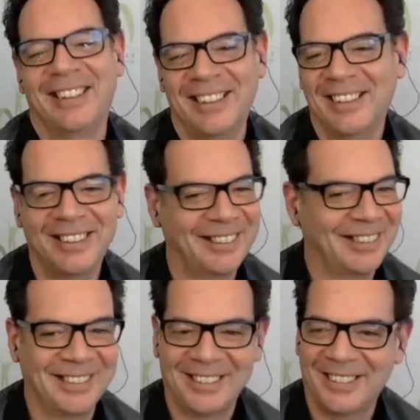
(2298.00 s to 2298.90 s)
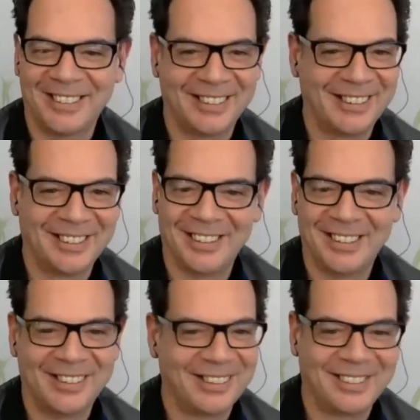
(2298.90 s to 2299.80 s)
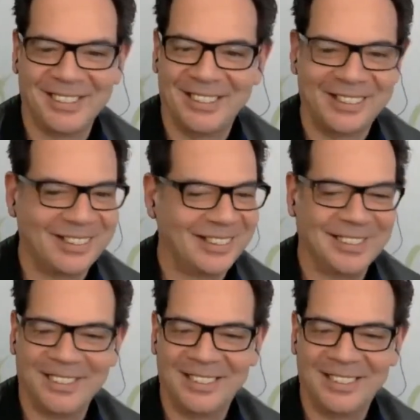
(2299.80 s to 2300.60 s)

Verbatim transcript: find good food. Uh, I,